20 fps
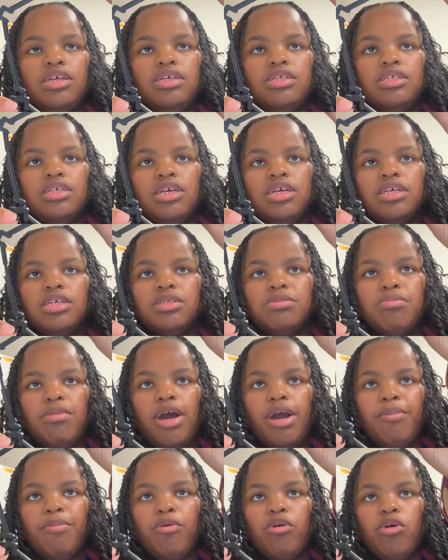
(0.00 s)
is my
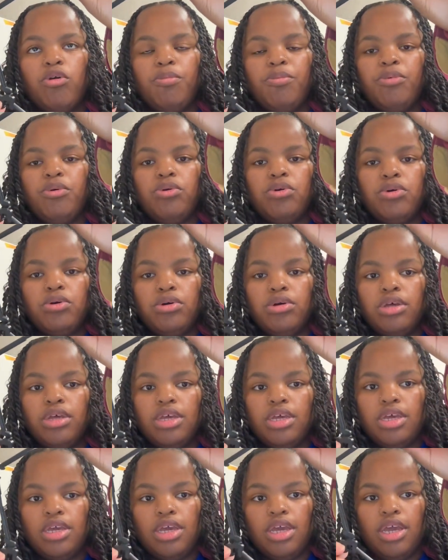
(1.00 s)
propyl.
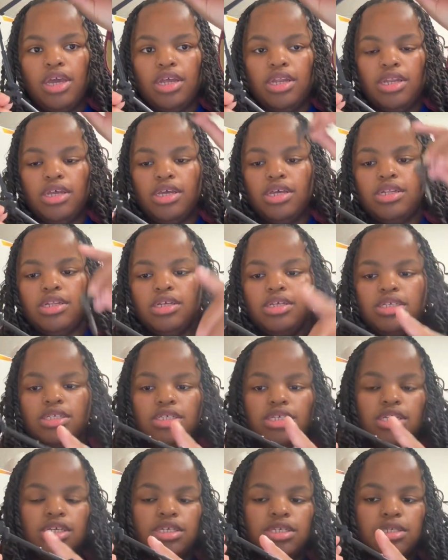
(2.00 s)
And then this
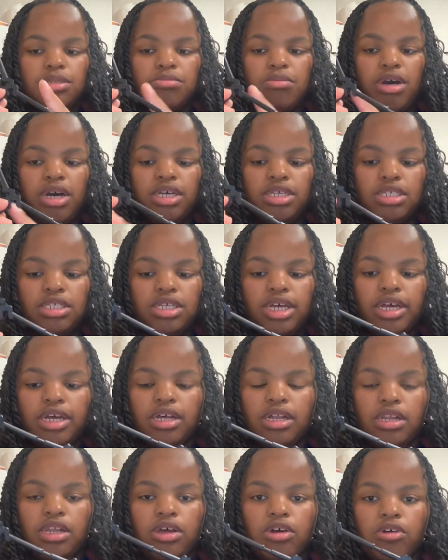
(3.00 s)
is my
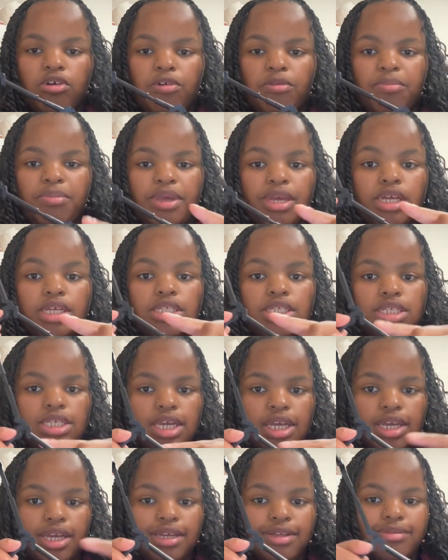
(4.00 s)

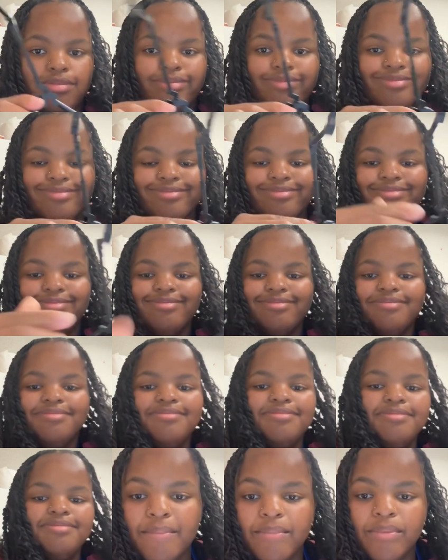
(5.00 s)
cyclopentane.
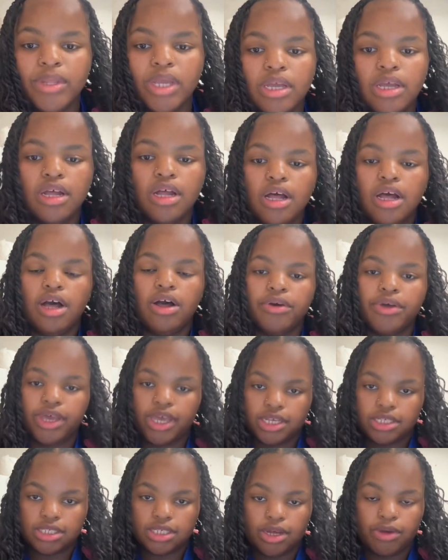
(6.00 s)
Okay,
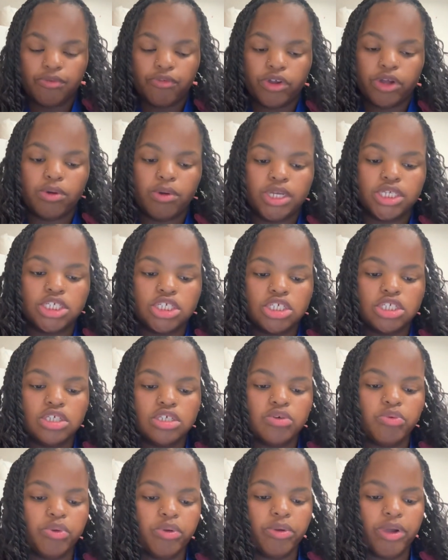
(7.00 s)
so for question 2, we
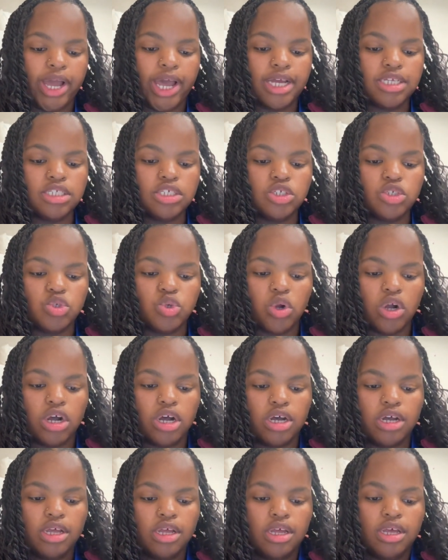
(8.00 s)
were asked to draw
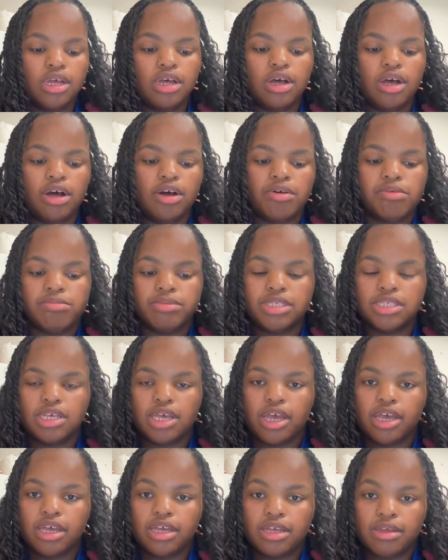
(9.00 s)

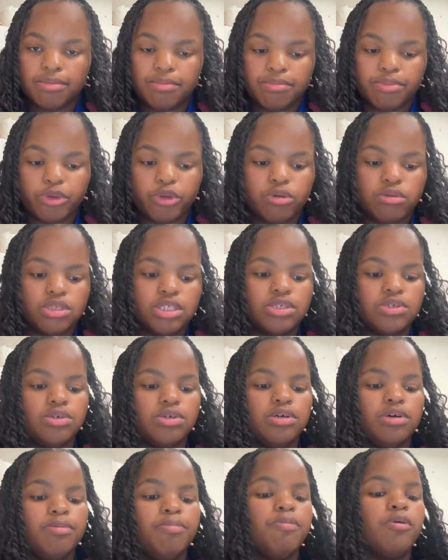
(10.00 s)
sec-butyl
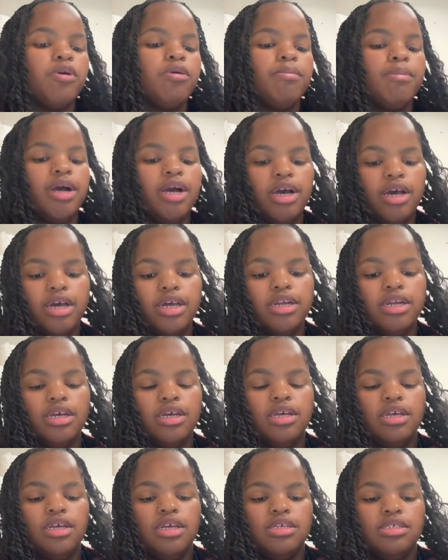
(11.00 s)
bromide.
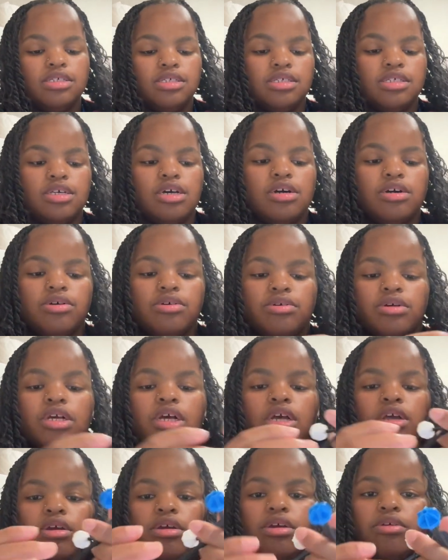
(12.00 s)
So
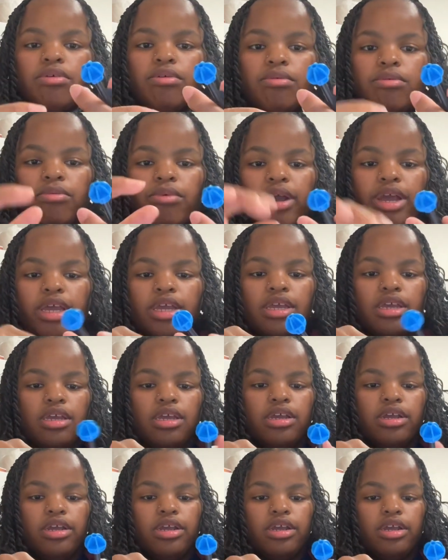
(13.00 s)
right
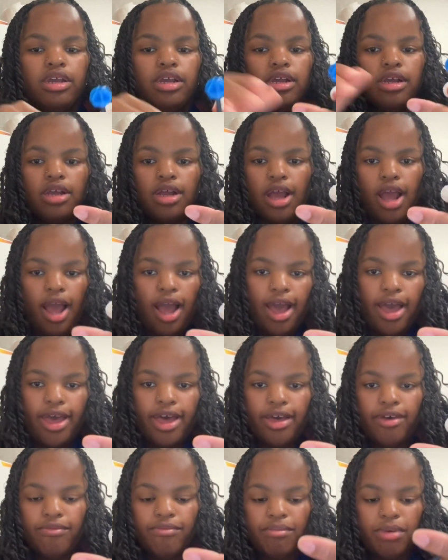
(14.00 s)
here, I have
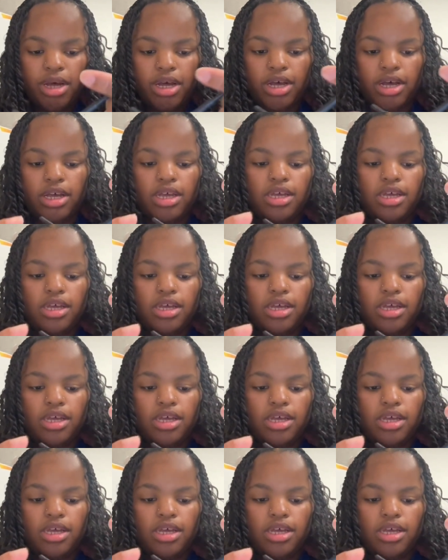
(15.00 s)
my